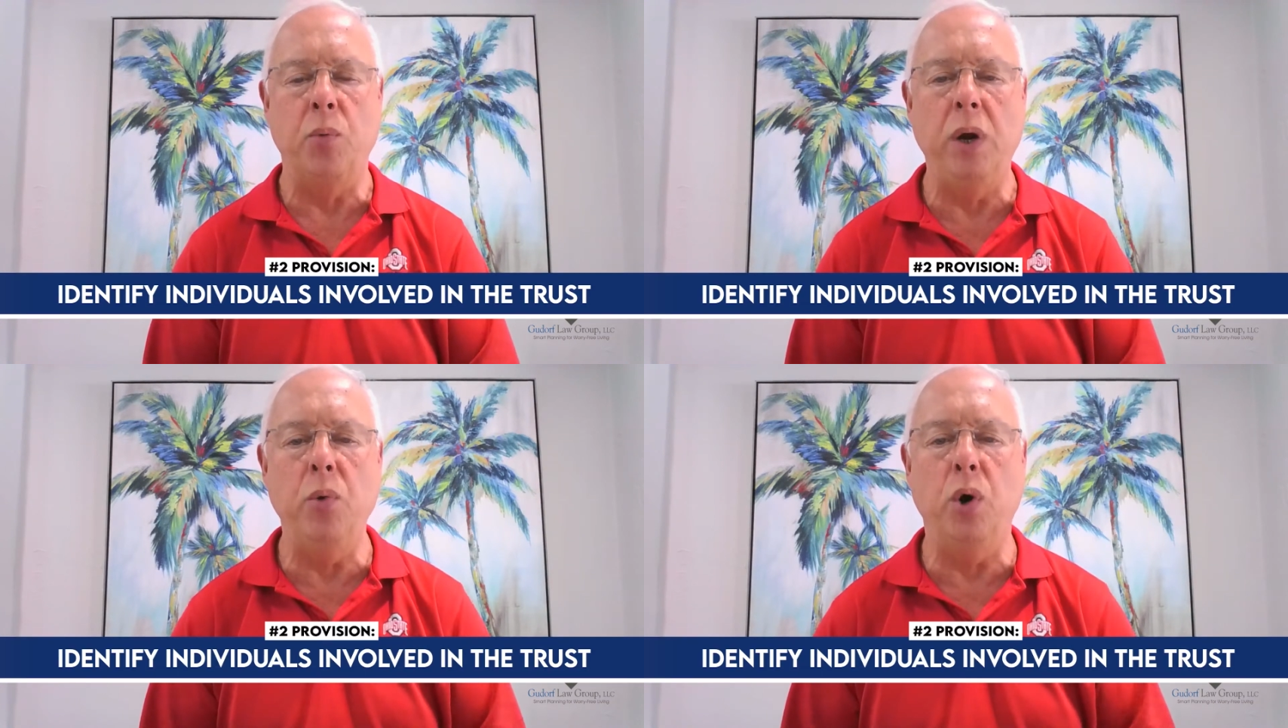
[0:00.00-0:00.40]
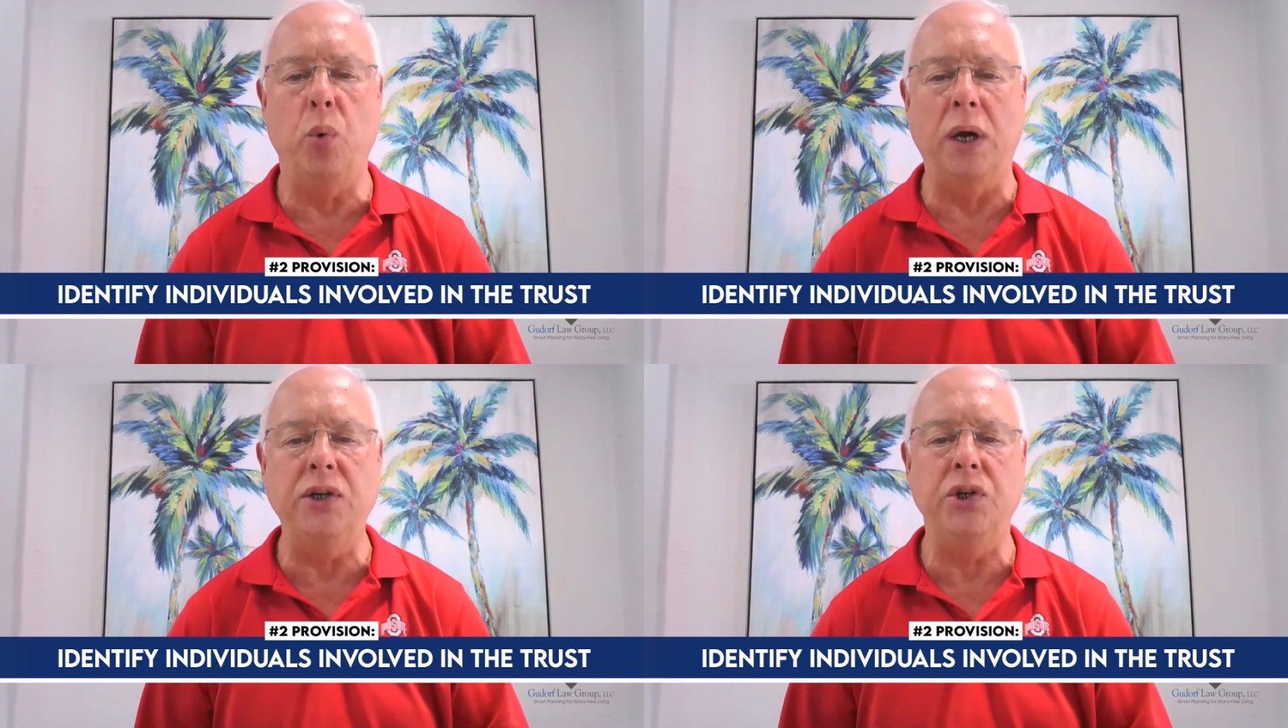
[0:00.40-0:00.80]
We
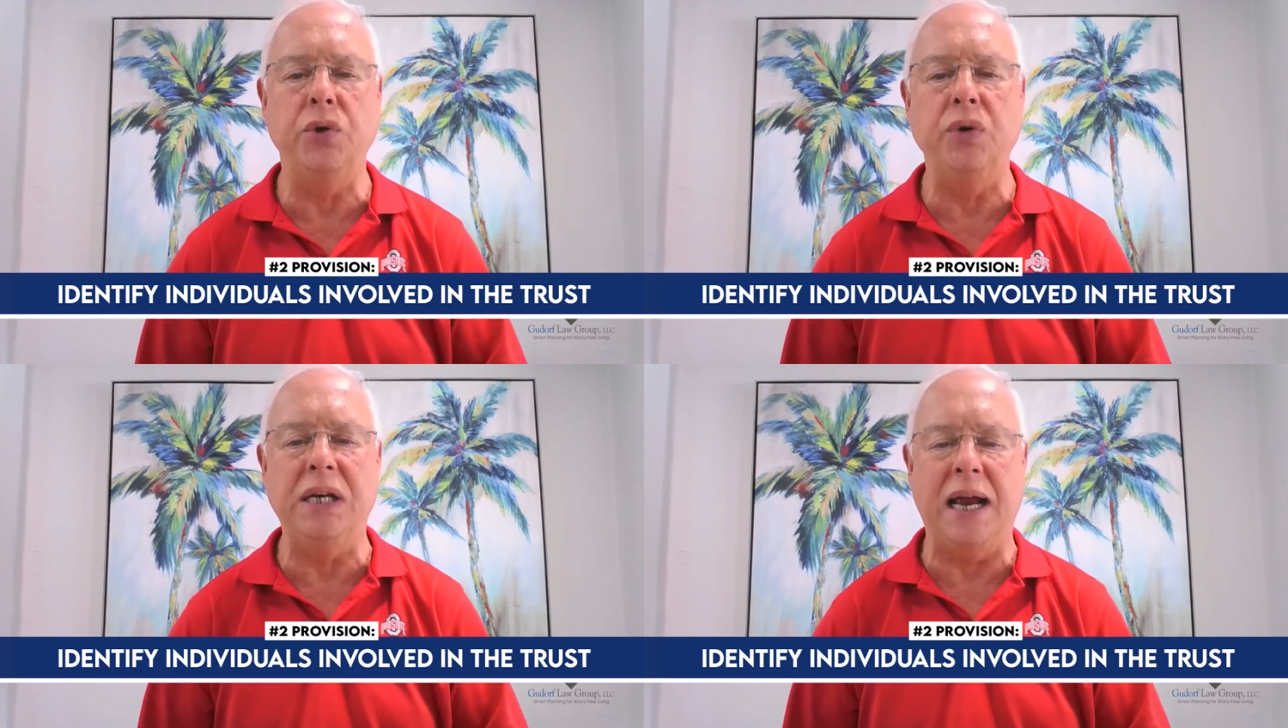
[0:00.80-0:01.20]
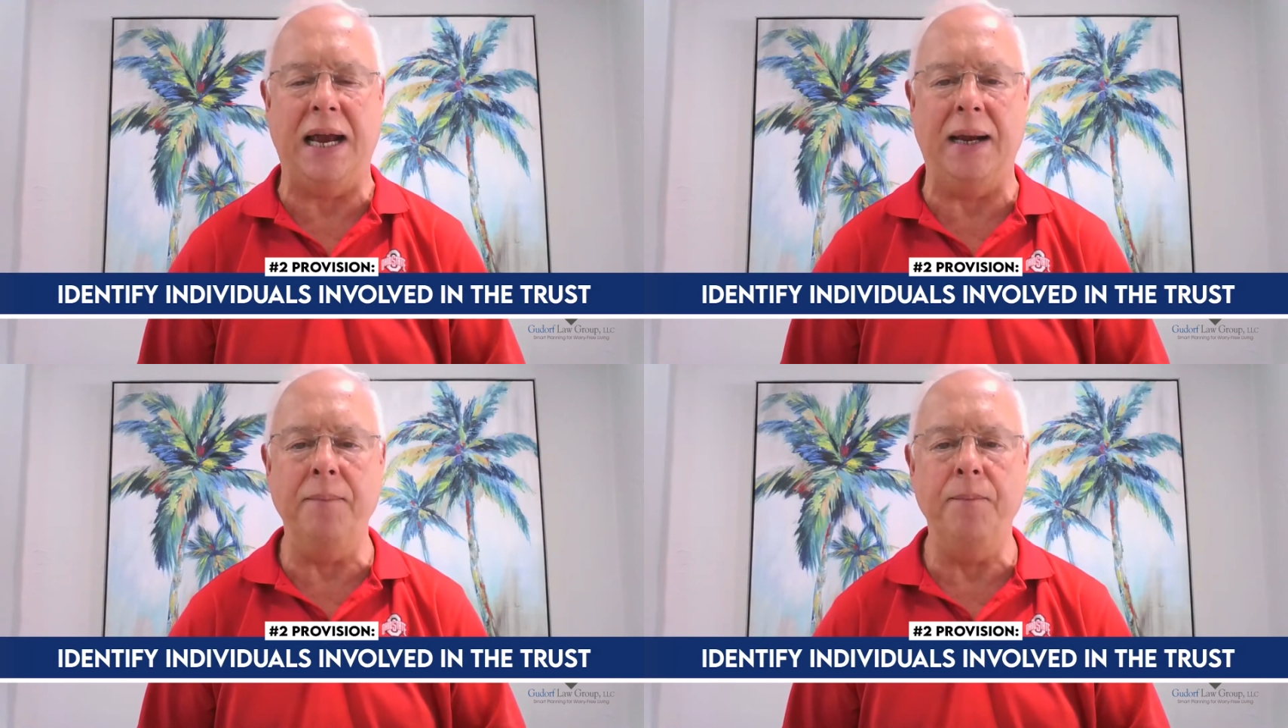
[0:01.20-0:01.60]
will want to
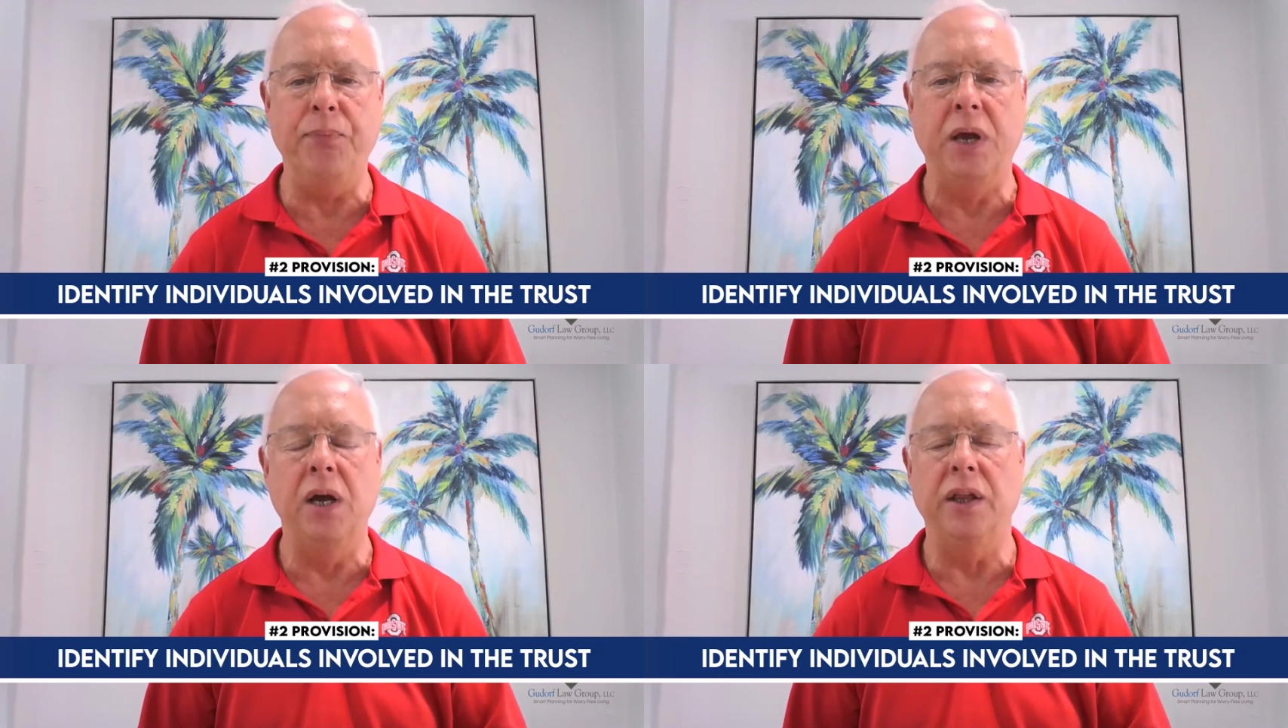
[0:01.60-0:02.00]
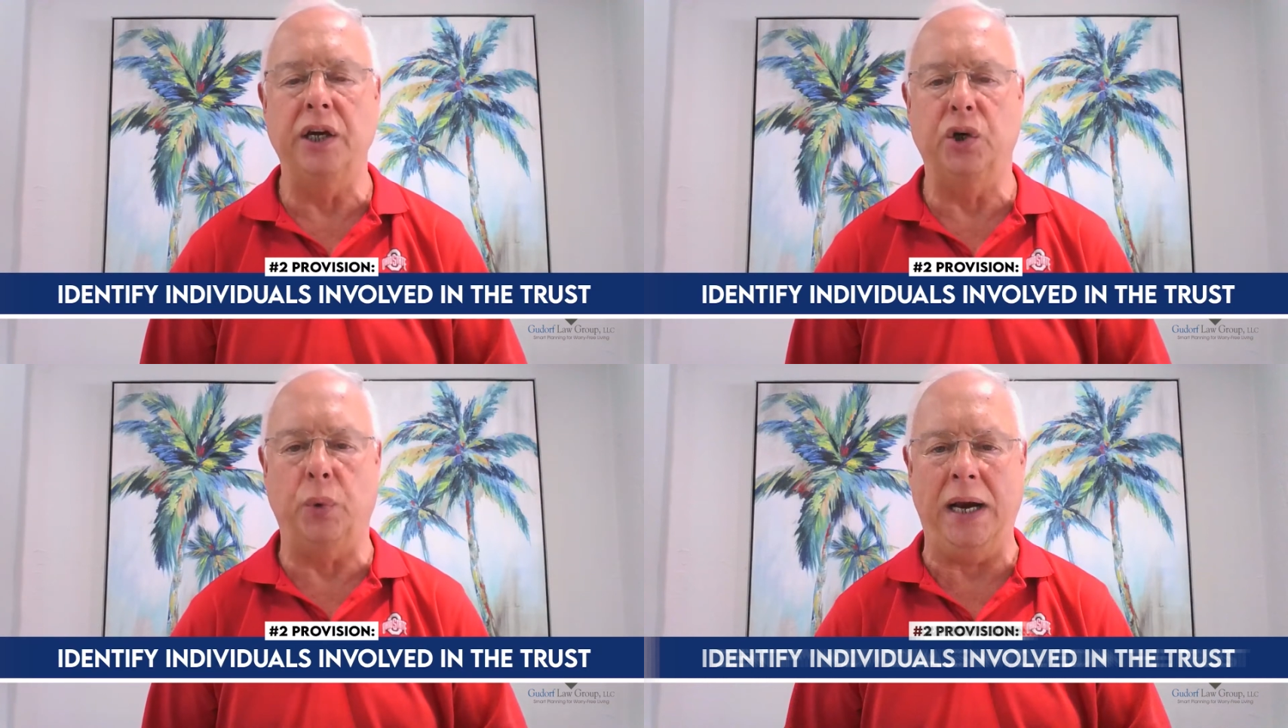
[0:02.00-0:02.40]
name
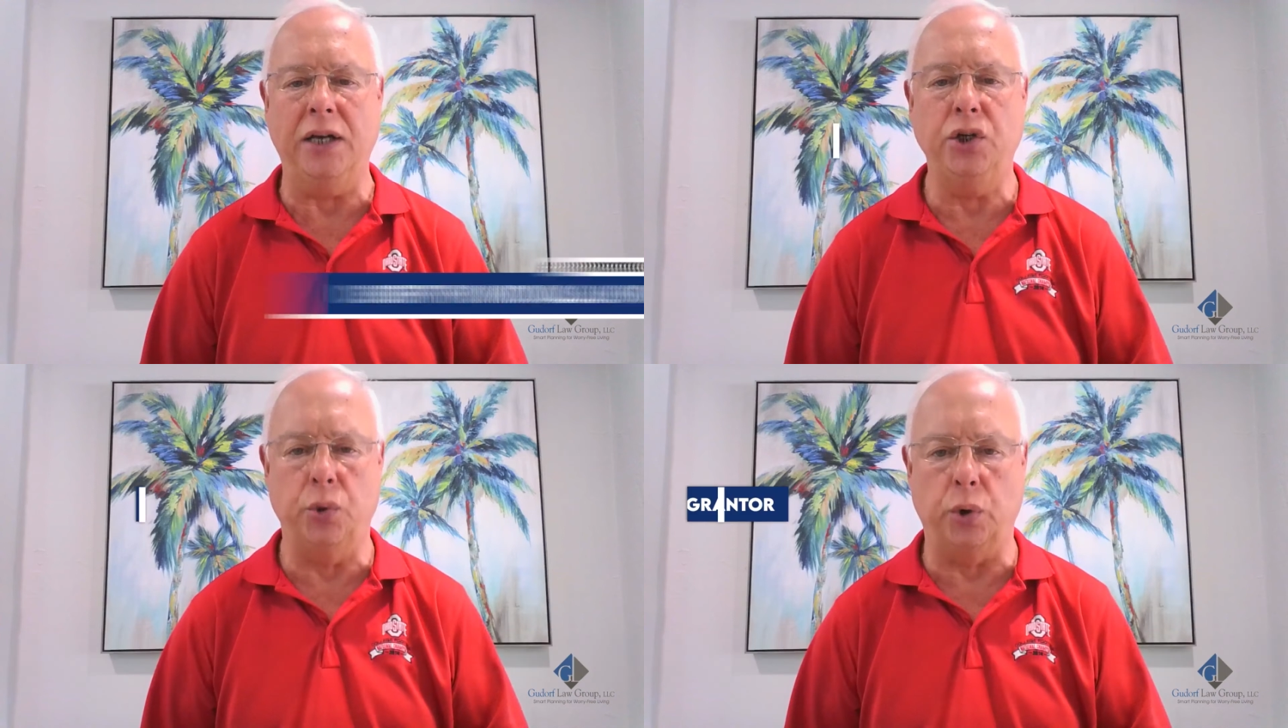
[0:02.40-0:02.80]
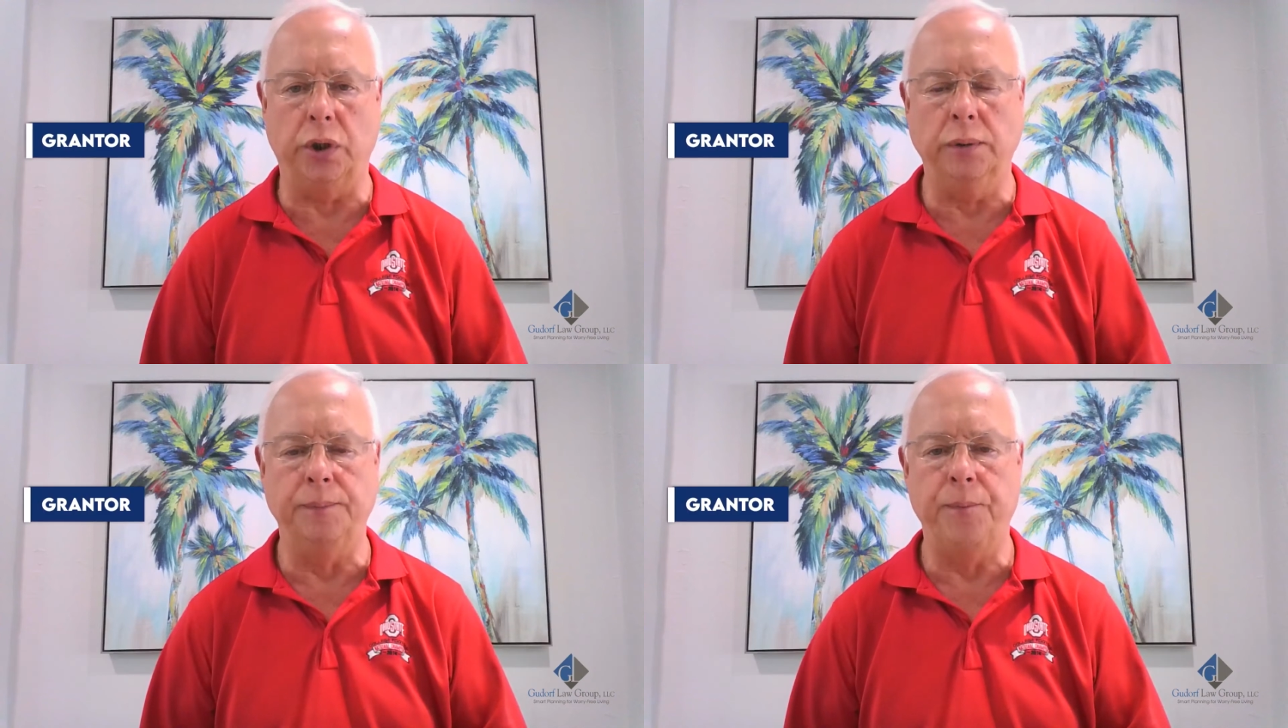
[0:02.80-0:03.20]
the
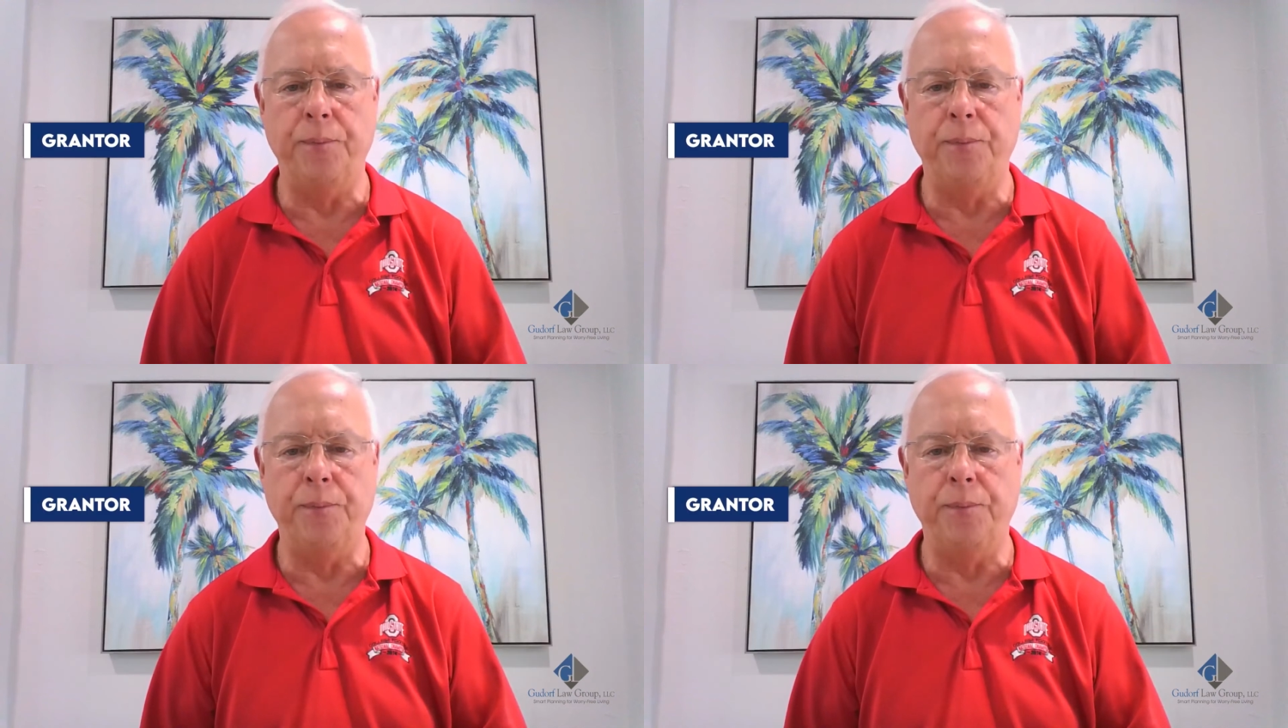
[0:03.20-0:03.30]
grantor,